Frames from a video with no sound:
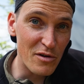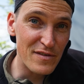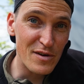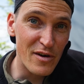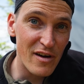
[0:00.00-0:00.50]

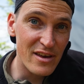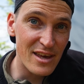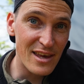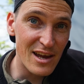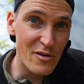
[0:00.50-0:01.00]
of your
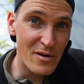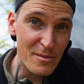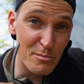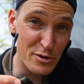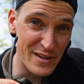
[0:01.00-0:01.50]
hiking gear.
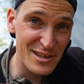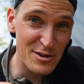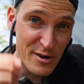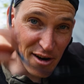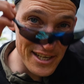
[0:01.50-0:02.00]
Protect
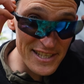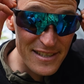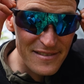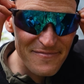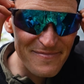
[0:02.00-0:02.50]
your eyes.